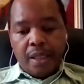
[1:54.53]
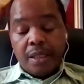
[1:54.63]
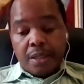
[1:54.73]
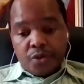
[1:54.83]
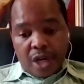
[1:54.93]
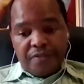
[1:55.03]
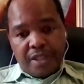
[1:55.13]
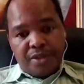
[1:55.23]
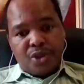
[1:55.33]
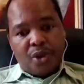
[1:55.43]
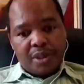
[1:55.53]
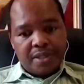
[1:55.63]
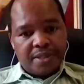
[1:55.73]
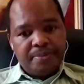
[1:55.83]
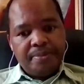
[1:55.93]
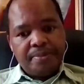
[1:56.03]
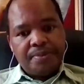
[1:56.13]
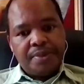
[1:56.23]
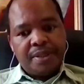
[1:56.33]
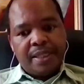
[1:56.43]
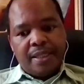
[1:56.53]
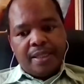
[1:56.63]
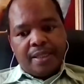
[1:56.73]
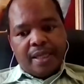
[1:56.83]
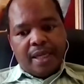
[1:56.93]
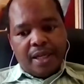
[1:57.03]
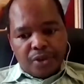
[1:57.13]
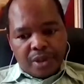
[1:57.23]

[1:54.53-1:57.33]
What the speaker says: in travel and tourism, a